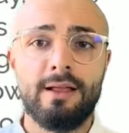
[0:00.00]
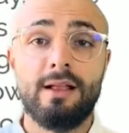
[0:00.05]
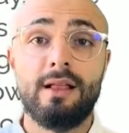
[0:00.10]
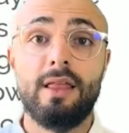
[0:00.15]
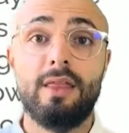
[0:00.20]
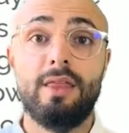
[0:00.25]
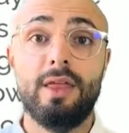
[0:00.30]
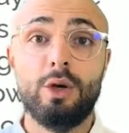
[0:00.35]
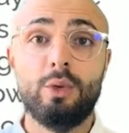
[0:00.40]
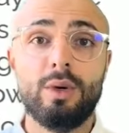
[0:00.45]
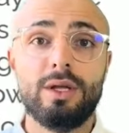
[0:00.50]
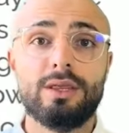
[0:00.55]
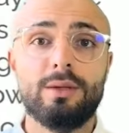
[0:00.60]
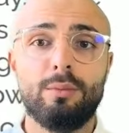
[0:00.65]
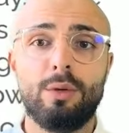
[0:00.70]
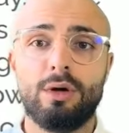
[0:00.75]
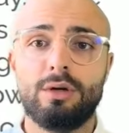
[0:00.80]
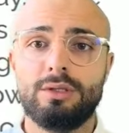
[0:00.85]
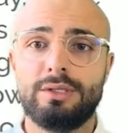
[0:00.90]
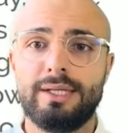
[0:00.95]
Then what the
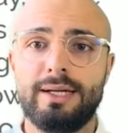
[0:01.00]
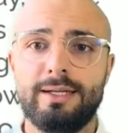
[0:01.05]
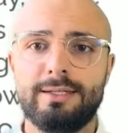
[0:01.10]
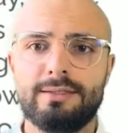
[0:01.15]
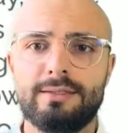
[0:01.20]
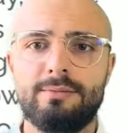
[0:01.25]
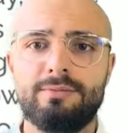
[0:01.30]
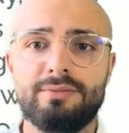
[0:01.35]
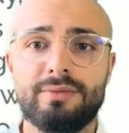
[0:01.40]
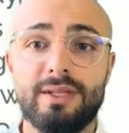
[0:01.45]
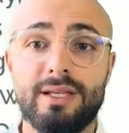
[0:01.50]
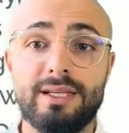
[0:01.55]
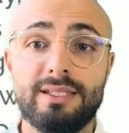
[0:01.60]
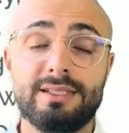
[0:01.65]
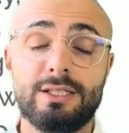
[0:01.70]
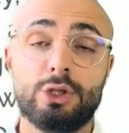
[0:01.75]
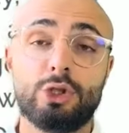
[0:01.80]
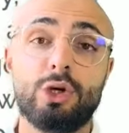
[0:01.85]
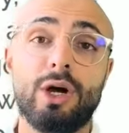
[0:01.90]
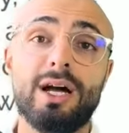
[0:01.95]
model does is
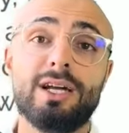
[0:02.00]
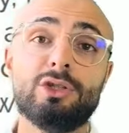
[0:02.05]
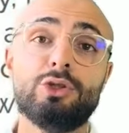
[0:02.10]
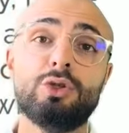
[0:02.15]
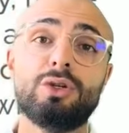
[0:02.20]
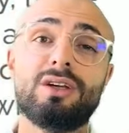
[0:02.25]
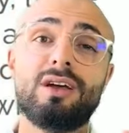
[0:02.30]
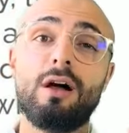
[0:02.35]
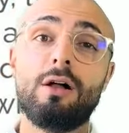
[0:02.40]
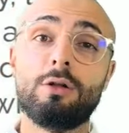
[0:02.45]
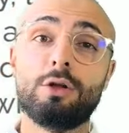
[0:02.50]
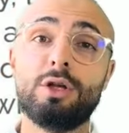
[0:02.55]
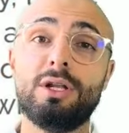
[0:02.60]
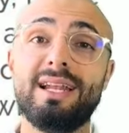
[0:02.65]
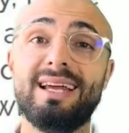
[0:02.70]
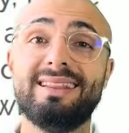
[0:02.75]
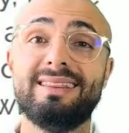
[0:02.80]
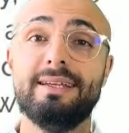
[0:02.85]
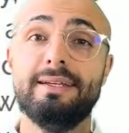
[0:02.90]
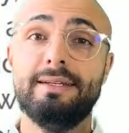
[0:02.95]
it tries to
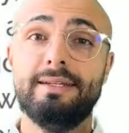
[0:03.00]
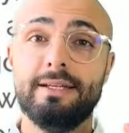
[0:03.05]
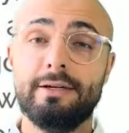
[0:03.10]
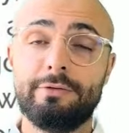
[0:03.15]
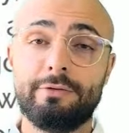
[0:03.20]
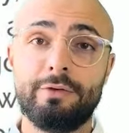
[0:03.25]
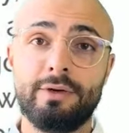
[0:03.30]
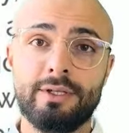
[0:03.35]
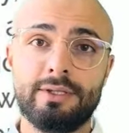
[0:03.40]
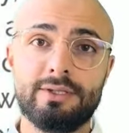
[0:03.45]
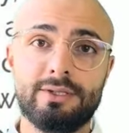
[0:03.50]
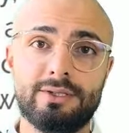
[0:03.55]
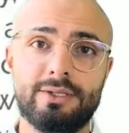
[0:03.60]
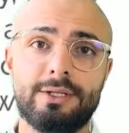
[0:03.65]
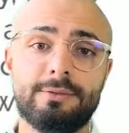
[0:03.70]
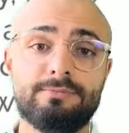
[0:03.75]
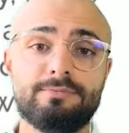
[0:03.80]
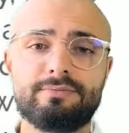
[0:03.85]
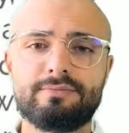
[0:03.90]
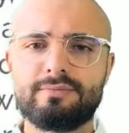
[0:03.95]
calculate the difference
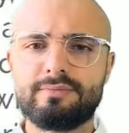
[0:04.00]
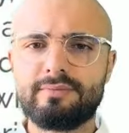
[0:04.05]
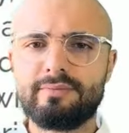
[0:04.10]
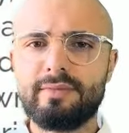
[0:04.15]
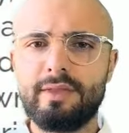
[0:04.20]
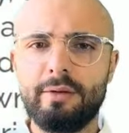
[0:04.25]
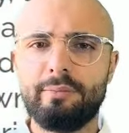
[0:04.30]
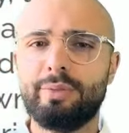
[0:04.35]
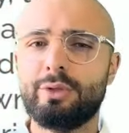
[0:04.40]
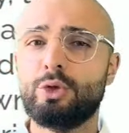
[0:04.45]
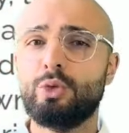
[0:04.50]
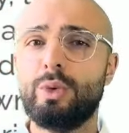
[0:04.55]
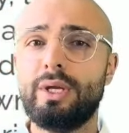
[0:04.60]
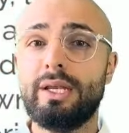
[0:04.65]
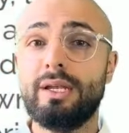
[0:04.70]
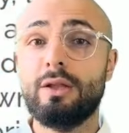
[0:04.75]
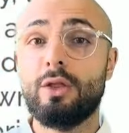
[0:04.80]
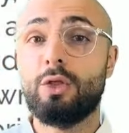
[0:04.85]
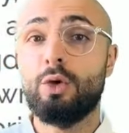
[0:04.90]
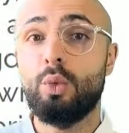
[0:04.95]

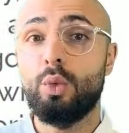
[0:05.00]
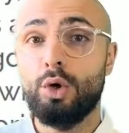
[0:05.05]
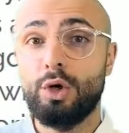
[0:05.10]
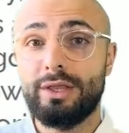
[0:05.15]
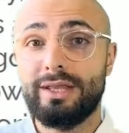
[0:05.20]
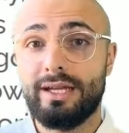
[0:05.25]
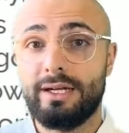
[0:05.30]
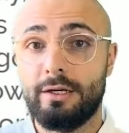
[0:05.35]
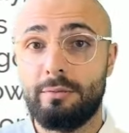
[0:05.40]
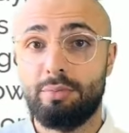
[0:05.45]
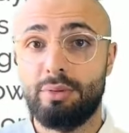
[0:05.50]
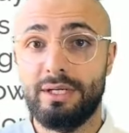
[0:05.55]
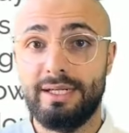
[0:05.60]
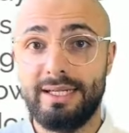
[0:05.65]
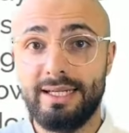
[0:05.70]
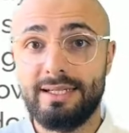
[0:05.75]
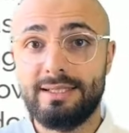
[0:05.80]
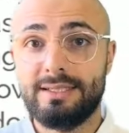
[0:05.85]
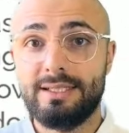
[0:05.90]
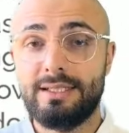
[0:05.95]
between the word that it
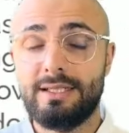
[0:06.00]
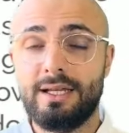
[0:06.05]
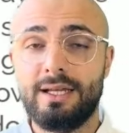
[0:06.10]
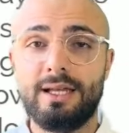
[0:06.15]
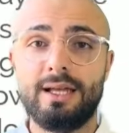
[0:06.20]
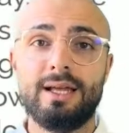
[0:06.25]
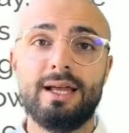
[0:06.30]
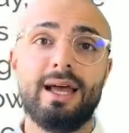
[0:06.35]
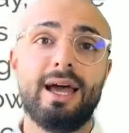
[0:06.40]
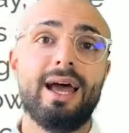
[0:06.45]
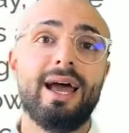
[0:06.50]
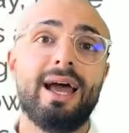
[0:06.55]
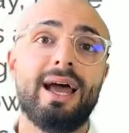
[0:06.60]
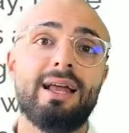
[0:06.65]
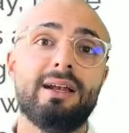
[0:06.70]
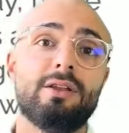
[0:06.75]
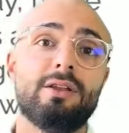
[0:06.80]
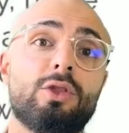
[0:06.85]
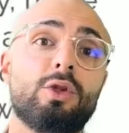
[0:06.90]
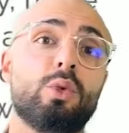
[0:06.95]
predicted
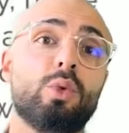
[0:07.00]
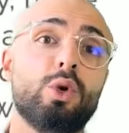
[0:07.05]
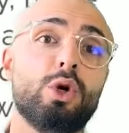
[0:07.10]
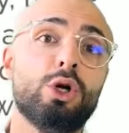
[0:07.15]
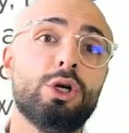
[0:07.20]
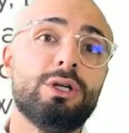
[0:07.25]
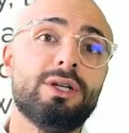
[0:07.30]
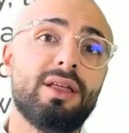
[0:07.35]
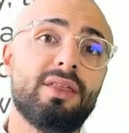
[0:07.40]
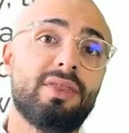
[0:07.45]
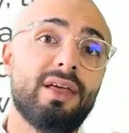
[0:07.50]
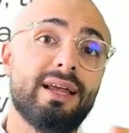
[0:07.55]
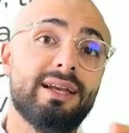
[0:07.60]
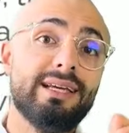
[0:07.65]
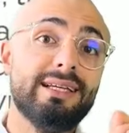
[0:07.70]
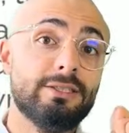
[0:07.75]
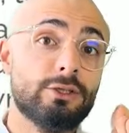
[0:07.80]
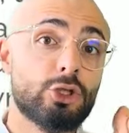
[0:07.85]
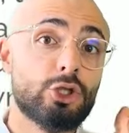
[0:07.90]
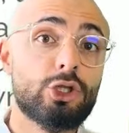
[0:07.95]
and word that
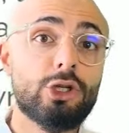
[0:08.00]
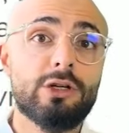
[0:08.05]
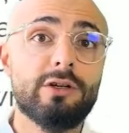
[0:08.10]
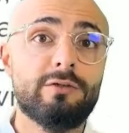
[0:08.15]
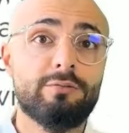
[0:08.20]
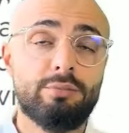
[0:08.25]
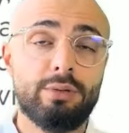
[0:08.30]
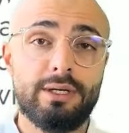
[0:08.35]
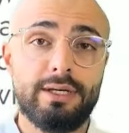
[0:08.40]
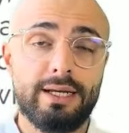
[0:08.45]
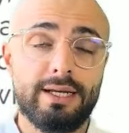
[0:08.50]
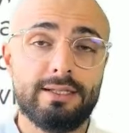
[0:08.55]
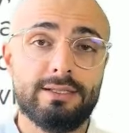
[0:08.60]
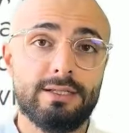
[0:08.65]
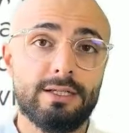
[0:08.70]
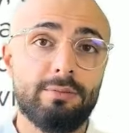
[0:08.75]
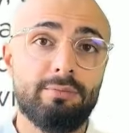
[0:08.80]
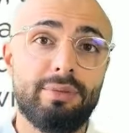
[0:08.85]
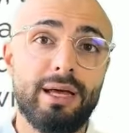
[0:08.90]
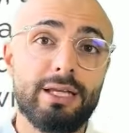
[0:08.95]
it should have
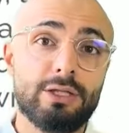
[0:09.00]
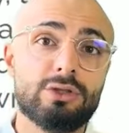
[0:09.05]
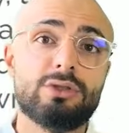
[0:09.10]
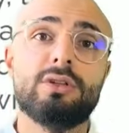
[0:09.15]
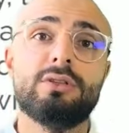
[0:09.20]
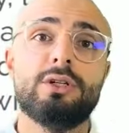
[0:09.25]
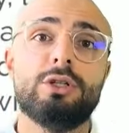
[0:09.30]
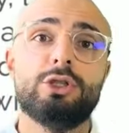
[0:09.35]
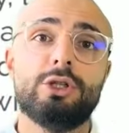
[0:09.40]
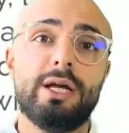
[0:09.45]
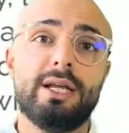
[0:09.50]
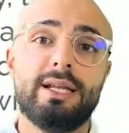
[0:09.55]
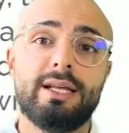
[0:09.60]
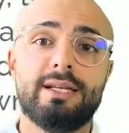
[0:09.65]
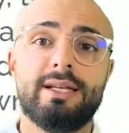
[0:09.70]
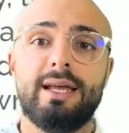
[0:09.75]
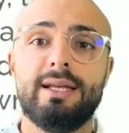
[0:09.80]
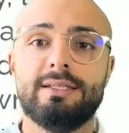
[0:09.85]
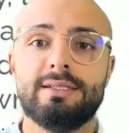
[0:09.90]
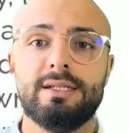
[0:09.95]
predicted based on the training
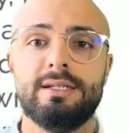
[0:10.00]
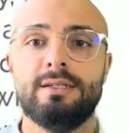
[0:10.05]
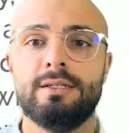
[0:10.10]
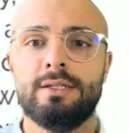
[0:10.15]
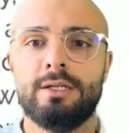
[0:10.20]
data.